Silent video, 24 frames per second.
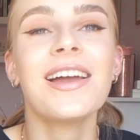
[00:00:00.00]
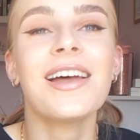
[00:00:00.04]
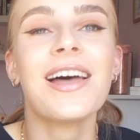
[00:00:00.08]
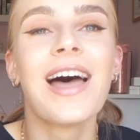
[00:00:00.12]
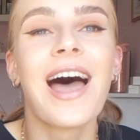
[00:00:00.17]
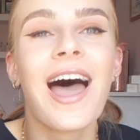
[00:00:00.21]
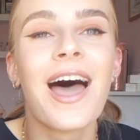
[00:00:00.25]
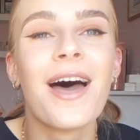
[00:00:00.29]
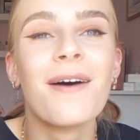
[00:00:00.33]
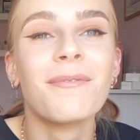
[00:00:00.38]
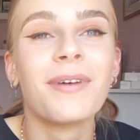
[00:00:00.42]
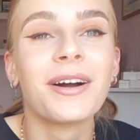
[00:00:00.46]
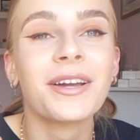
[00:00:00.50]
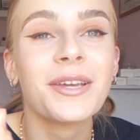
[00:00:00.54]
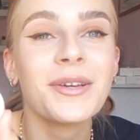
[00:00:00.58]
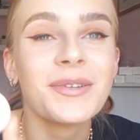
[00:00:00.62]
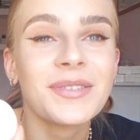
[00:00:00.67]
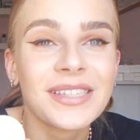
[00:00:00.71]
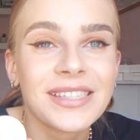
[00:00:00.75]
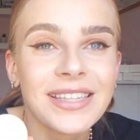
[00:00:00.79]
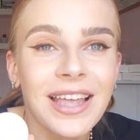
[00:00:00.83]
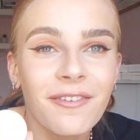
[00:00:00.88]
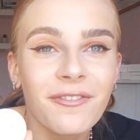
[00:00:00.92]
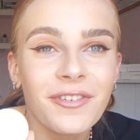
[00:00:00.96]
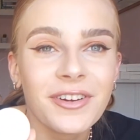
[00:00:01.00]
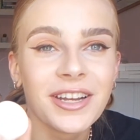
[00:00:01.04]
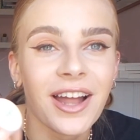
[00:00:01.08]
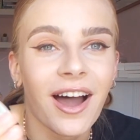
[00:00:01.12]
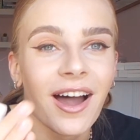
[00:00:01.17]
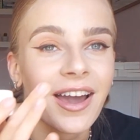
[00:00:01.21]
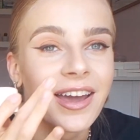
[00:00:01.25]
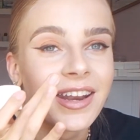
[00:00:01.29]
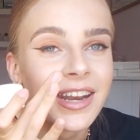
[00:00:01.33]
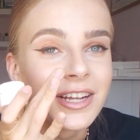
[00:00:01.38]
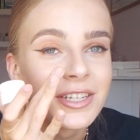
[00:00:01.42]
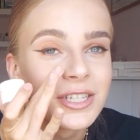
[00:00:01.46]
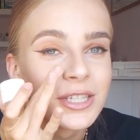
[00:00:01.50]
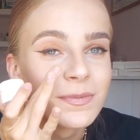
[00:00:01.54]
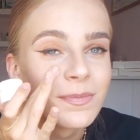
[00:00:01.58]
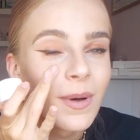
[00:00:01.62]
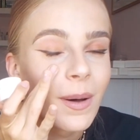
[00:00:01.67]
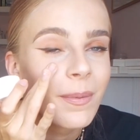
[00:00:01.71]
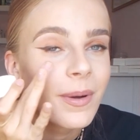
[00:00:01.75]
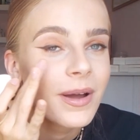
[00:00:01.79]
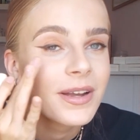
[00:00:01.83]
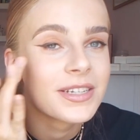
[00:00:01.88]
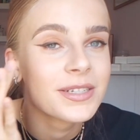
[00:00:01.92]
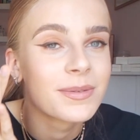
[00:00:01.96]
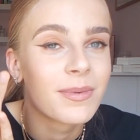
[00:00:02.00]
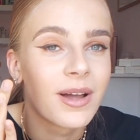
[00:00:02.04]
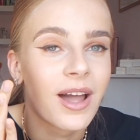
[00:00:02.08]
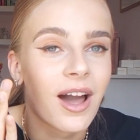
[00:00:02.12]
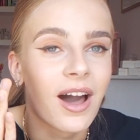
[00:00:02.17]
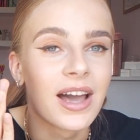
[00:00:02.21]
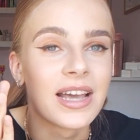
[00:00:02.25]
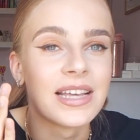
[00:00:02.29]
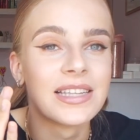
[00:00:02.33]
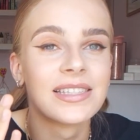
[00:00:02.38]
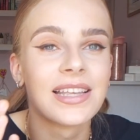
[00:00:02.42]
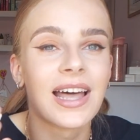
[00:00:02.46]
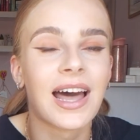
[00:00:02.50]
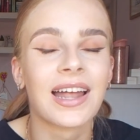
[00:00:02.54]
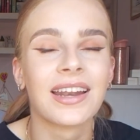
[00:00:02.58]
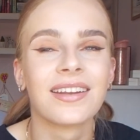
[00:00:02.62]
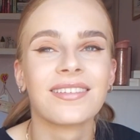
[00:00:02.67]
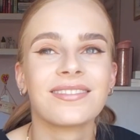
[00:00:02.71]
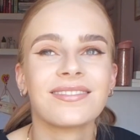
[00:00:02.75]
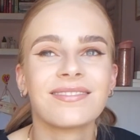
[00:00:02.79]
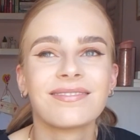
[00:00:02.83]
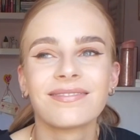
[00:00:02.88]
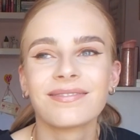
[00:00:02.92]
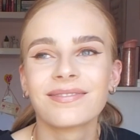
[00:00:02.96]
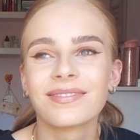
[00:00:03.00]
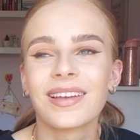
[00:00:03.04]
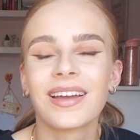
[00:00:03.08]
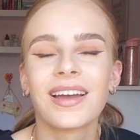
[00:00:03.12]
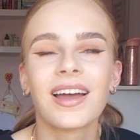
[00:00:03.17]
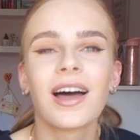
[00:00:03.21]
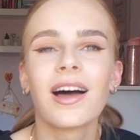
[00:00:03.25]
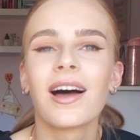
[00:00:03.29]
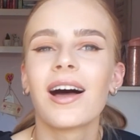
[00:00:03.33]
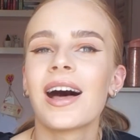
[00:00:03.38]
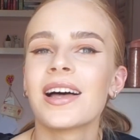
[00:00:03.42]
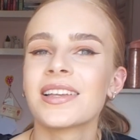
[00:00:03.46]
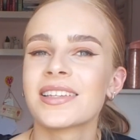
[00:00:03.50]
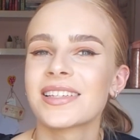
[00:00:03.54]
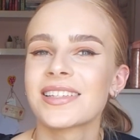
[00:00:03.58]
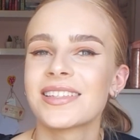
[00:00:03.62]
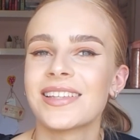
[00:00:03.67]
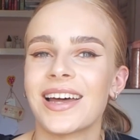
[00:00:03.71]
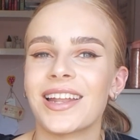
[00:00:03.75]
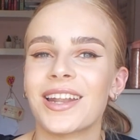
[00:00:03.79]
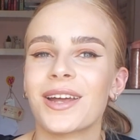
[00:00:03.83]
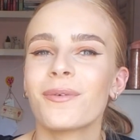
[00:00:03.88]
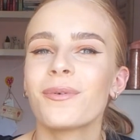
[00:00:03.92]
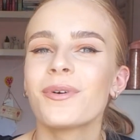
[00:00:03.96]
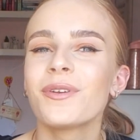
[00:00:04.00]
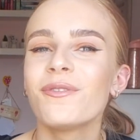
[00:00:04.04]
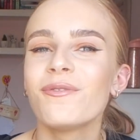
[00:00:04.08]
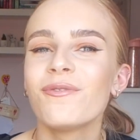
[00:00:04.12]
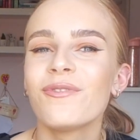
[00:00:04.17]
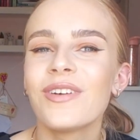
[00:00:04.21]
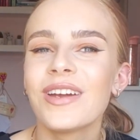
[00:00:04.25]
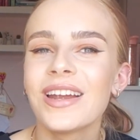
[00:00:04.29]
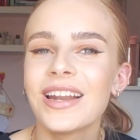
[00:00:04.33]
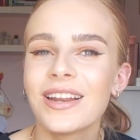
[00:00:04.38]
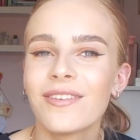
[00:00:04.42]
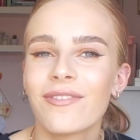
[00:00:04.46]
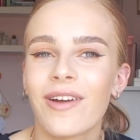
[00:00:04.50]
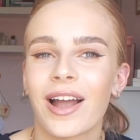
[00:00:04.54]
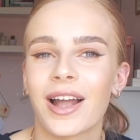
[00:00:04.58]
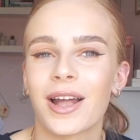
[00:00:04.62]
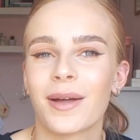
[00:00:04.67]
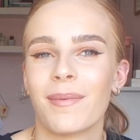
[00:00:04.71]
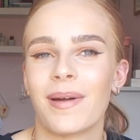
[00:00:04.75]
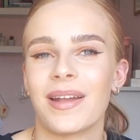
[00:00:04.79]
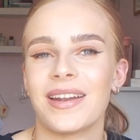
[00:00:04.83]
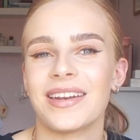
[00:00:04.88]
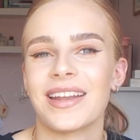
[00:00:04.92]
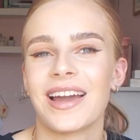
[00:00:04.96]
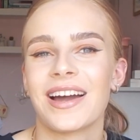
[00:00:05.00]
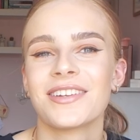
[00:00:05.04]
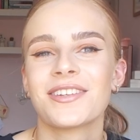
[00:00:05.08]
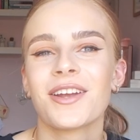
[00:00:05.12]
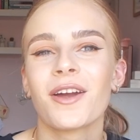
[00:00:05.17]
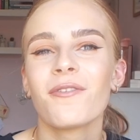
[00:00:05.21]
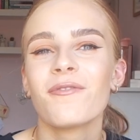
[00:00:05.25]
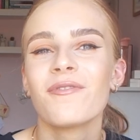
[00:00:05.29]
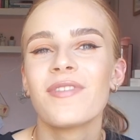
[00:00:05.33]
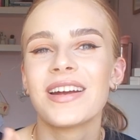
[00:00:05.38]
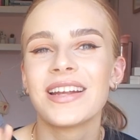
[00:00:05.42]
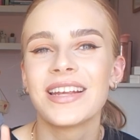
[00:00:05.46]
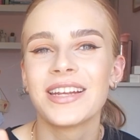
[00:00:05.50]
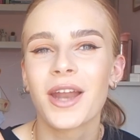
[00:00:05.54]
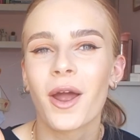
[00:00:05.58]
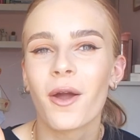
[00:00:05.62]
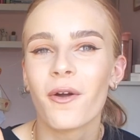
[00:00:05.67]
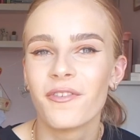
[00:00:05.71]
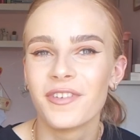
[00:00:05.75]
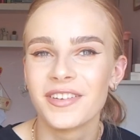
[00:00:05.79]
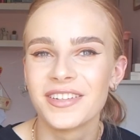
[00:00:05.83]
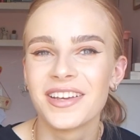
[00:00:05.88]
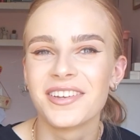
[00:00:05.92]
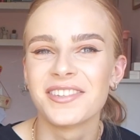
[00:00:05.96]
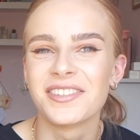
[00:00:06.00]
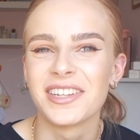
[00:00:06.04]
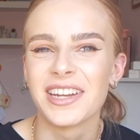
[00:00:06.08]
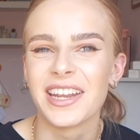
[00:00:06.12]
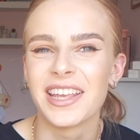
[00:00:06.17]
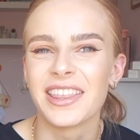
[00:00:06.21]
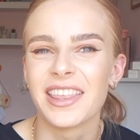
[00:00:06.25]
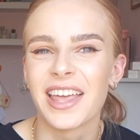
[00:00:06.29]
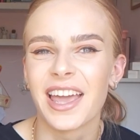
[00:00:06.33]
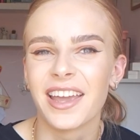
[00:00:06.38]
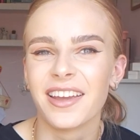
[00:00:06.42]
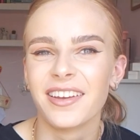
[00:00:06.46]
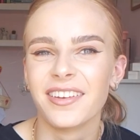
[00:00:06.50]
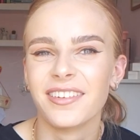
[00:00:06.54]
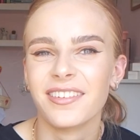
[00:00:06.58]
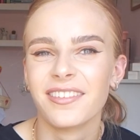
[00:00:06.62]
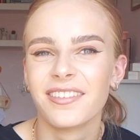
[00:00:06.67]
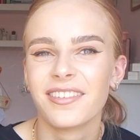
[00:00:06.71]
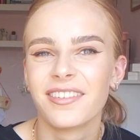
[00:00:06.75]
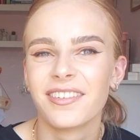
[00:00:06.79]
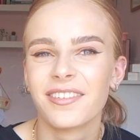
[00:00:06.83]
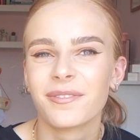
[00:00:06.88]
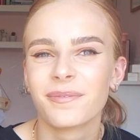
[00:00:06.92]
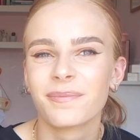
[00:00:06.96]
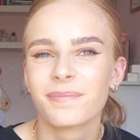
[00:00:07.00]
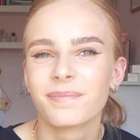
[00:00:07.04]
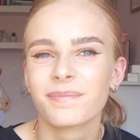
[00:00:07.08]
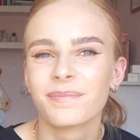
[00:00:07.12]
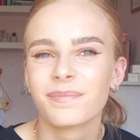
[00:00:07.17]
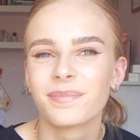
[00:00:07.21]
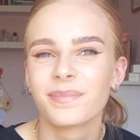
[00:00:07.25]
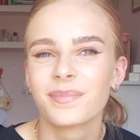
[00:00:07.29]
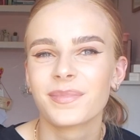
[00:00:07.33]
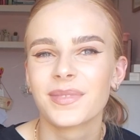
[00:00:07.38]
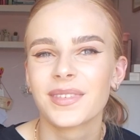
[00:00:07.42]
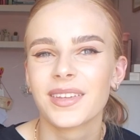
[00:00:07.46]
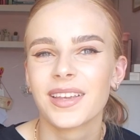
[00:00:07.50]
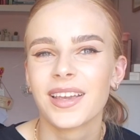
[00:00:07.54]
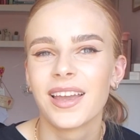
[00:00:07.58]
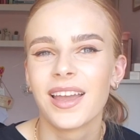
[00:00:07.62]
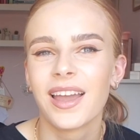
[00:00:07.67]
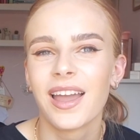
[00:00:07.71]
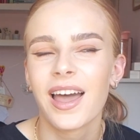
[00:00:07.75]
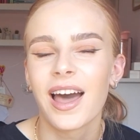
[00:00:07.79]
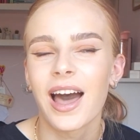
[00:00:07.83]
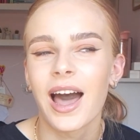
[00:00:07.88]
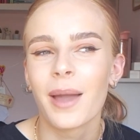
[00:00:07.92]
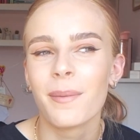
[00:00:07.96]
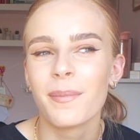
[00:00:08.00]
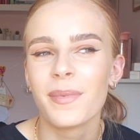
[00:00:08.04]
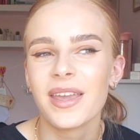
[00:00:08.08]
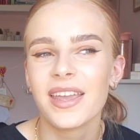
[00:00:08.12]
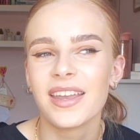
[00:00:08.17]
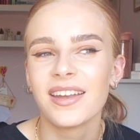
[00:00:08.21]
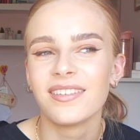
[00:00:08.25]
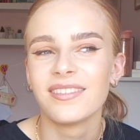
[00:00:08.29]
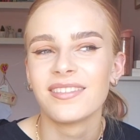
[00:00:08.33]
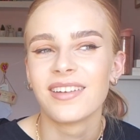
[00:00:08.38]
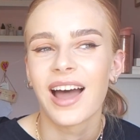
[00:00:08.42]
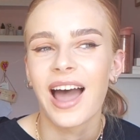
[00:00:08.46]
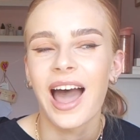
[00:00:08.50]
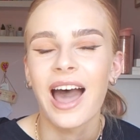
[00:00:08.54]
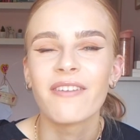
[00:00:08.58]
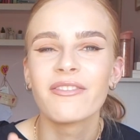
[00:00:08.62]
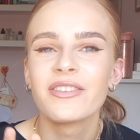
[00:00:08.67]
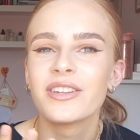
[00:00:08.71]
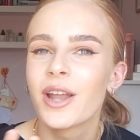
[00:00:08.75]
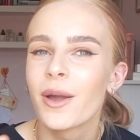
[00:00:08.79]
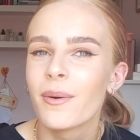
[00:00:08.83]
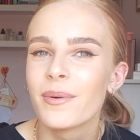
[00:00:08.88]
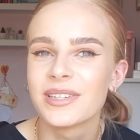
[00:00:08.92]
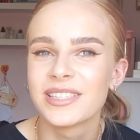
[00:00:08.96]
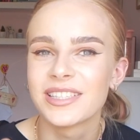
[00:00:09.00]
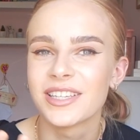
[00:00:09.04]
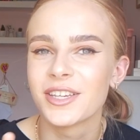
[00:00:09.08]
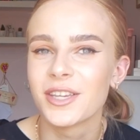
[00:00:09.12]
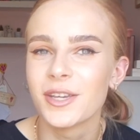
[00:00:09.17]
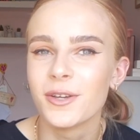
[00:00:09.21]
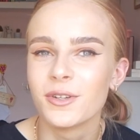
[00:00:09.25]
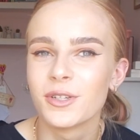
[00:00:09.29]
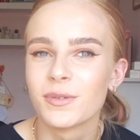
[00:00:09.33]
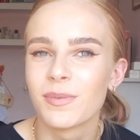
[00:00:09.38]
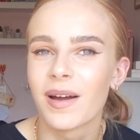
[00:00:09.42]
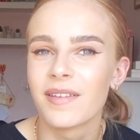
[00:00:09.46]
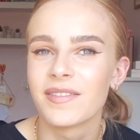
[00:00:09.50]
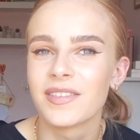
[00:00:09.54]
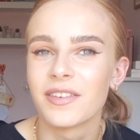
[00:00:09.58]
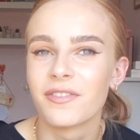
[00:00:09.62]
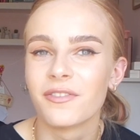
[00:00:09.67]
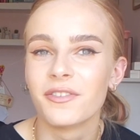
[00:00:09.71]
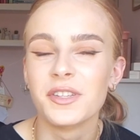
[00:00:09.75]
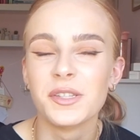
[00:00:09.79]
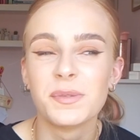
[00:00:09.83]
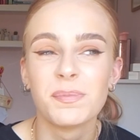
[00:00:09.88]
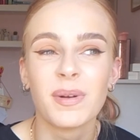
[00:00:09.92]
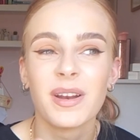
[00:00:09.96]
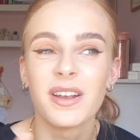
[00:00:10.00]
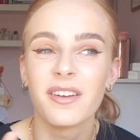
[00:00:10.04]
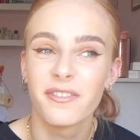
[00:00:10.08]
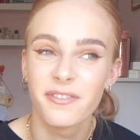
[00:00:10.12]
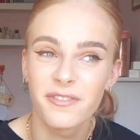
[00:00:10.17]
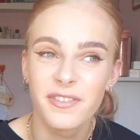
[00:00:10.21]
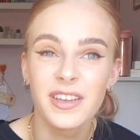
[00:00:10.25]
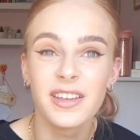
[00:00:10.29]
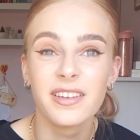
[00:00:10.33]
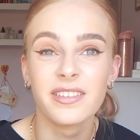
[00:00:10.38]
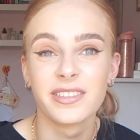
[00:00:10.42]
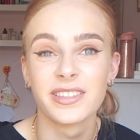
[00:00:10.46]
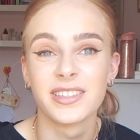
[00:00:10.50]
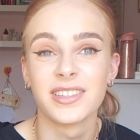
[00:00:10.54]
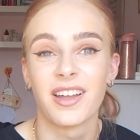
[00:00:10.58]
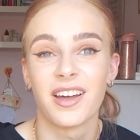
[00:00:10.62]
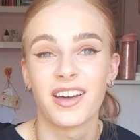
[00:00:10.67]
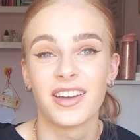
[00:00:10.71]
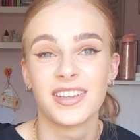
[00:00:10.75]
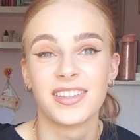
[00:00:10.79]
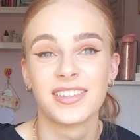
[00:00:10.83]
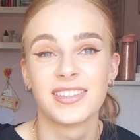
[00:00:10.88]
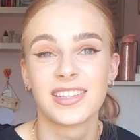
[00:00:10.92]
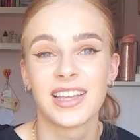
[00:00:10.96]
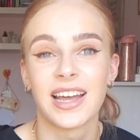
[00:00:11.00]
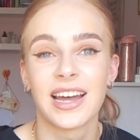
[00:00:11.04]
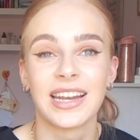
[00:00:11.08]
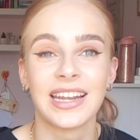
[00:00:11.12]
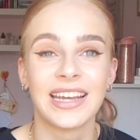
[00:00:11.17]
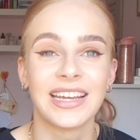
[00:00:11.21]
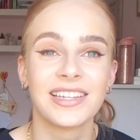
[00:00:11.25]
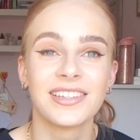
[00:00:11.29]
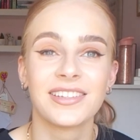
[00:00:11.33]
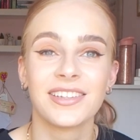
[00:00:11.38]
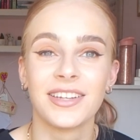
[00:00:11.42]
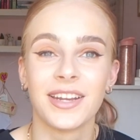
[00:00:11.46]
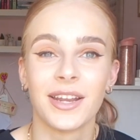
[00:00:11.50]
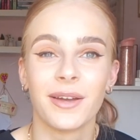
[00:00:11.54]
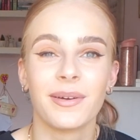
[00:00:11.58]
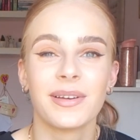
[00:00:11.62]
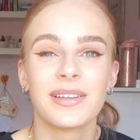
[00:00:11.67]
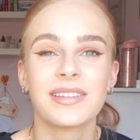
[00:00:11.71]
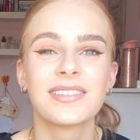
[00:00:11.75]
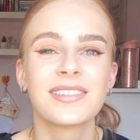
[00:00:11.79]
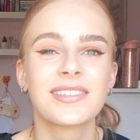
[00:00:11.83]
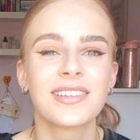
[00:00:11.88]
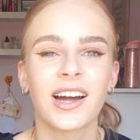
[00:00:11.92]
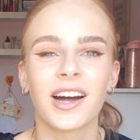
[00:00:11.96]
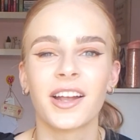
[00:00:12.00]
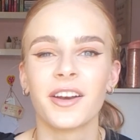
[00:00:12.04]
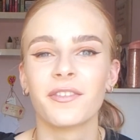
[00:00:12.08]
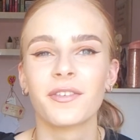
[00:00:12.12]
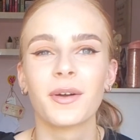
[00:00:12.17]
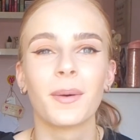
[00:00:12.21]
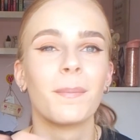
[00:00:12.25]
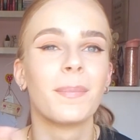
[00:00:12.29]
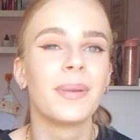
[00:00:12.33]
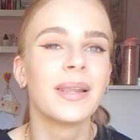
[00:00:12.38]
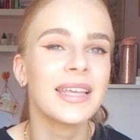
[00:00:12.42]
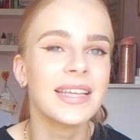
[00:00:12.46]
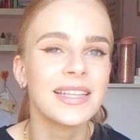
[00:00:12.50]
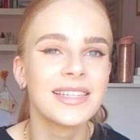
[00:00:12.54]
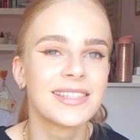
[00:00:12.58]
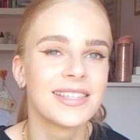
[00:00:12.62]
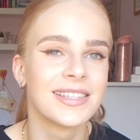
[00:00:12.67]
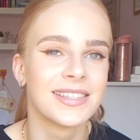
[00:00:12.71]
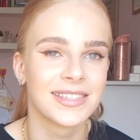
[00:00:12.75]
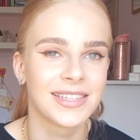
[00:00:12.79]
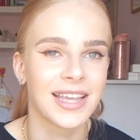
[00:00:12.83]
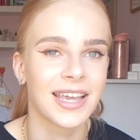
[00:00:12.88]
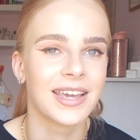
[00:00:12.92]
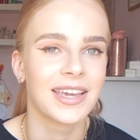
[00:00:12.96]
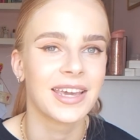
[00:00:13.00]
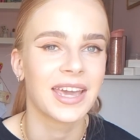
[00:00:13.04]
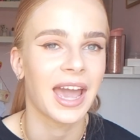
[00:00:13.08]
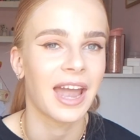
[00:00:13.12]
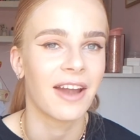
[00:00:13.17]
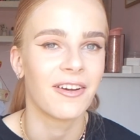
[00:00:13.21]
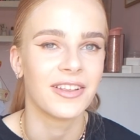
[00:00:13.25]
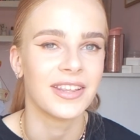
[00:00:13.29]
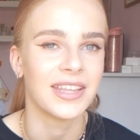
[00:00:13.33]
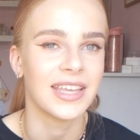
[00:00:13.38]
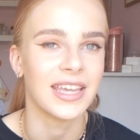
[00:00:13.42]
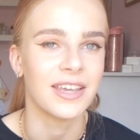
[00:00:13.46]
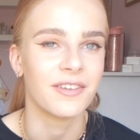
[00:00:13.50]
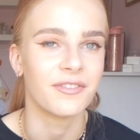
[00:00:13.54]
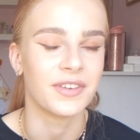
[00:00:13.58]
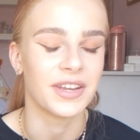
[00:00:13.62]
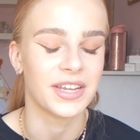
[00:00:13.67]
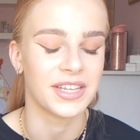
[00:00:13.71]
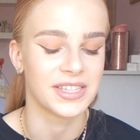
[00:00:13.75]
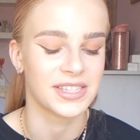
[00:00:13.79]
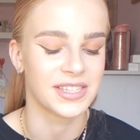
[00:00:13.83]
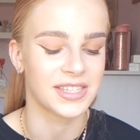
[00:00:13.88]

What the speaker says: I use this every night and I just pop it under my eyes, and as I said, I wouldn't really recommend it. I don't really know if it does anything. I mean, I haven't noticed a huge amount of difference, but it feels nice, and it, you know, it kind of completes the skincare in the evening.